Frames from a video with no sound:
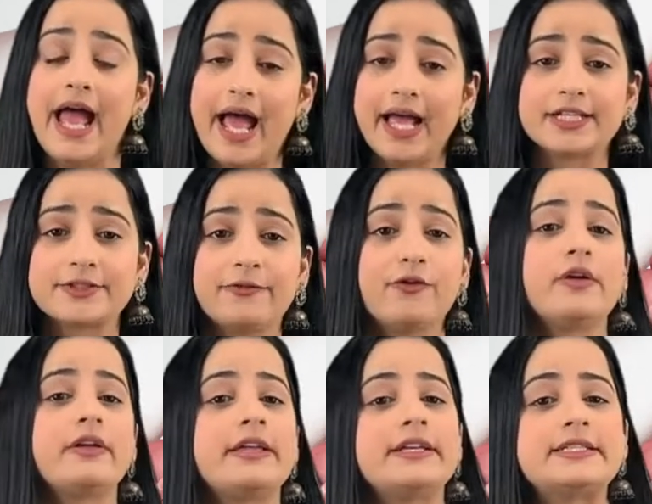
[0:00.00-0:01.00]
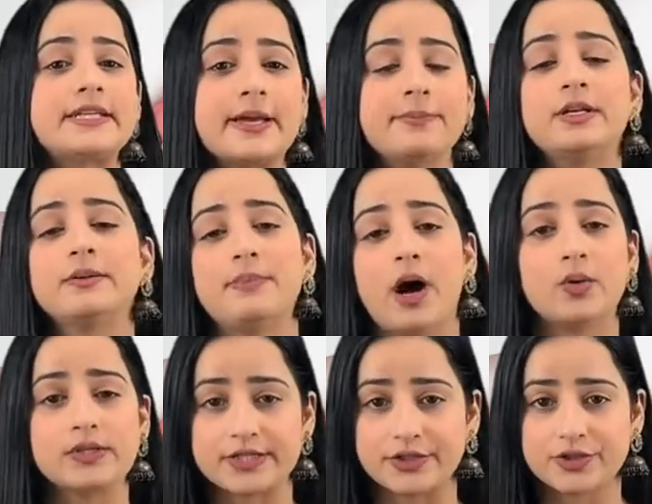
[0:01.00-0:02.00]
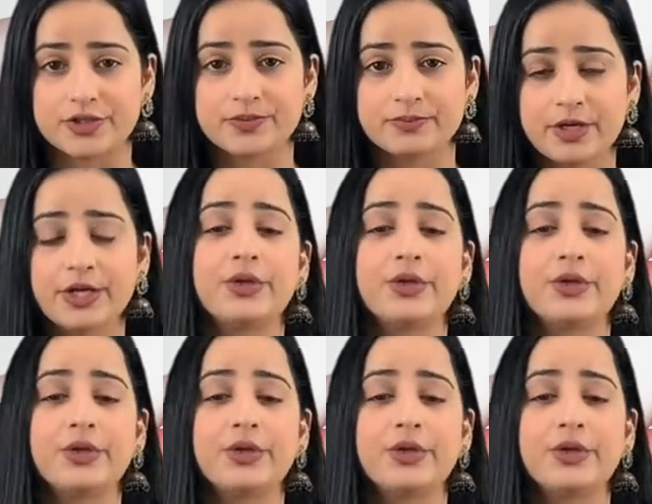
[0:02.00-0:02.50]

And for irritable bowel syndrome,